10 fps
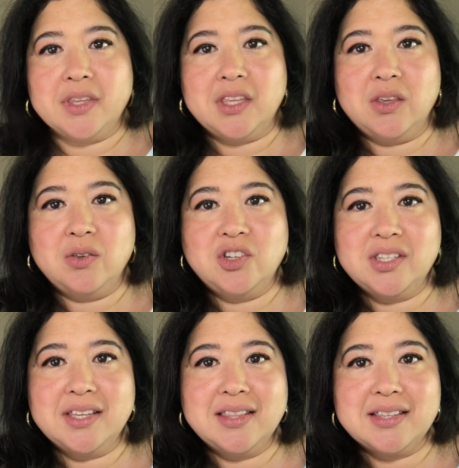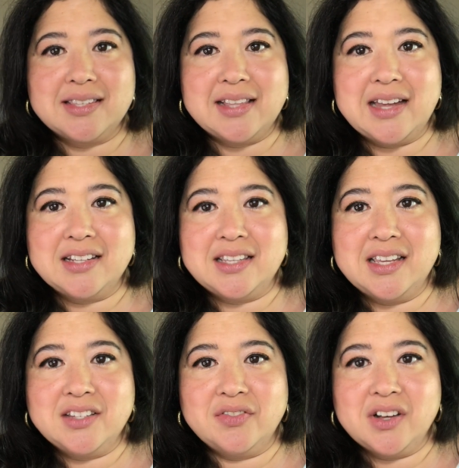you just get the slightest
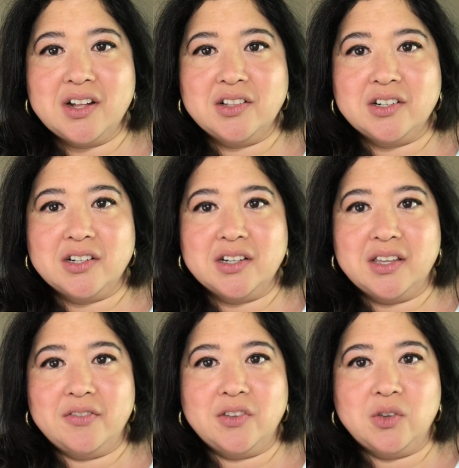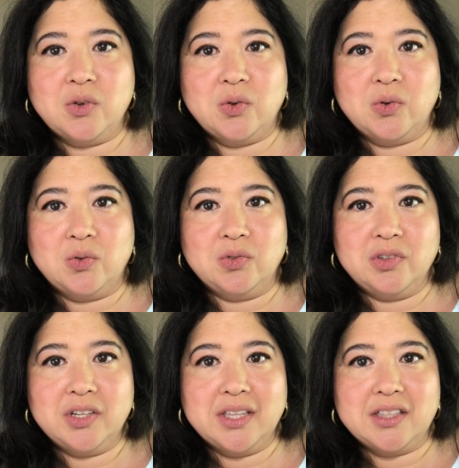hint of color if you
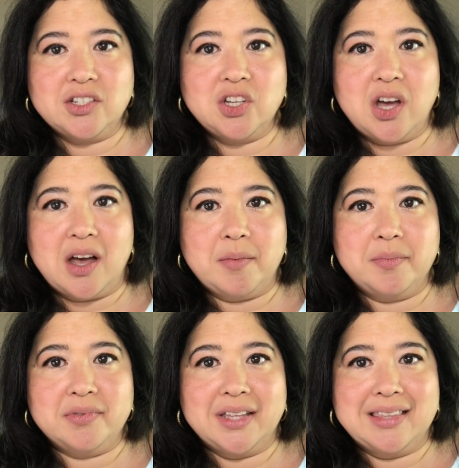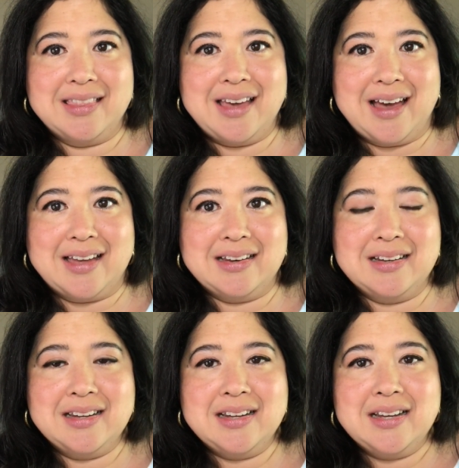look at the top like that.
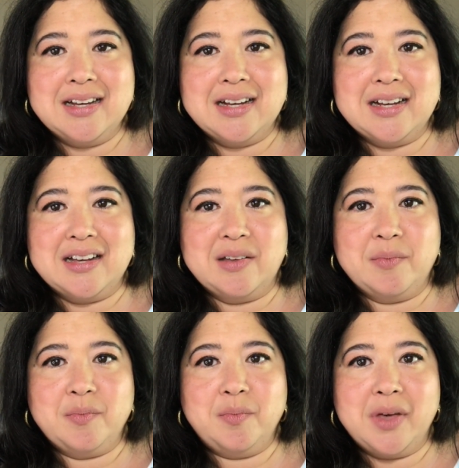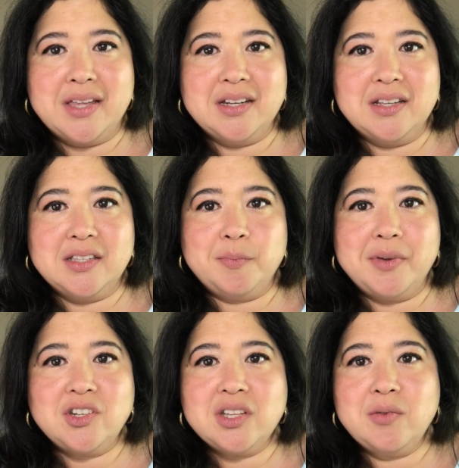But
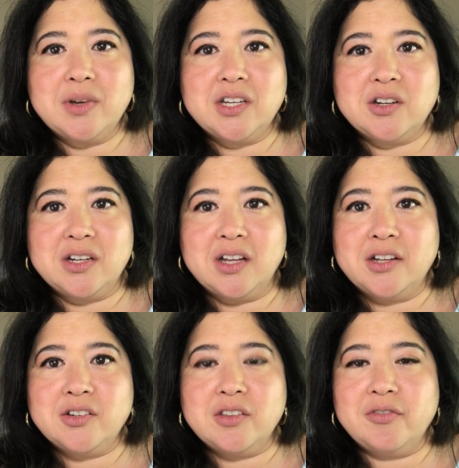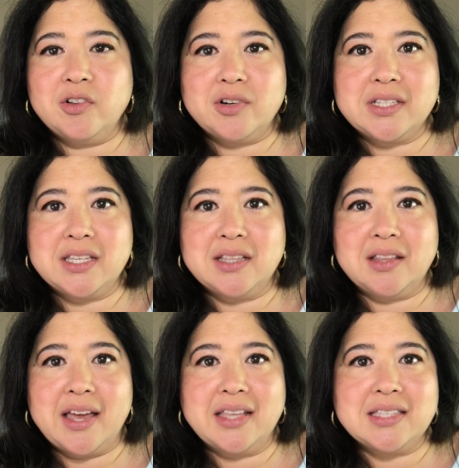especially when you're under the fluorescent
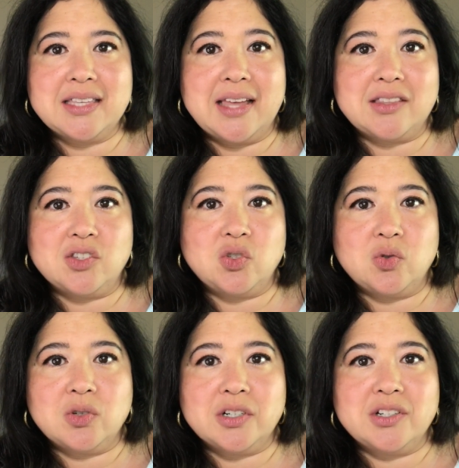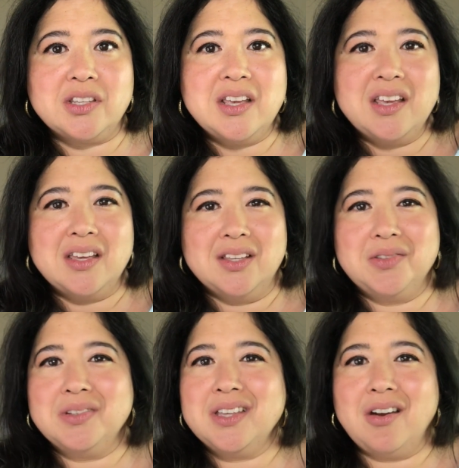lights at the stores, it's
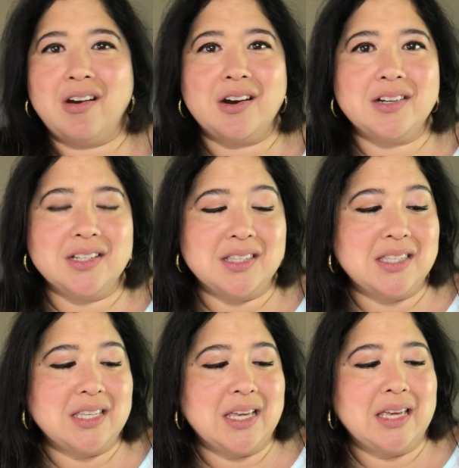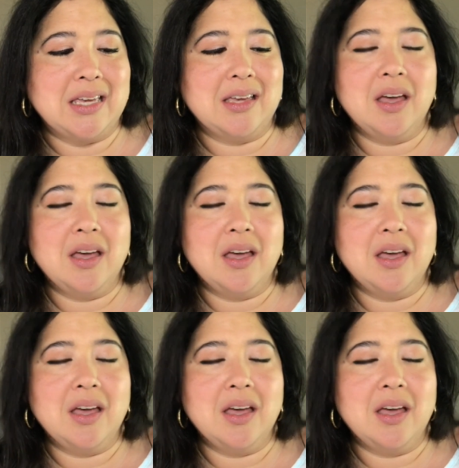really hard to see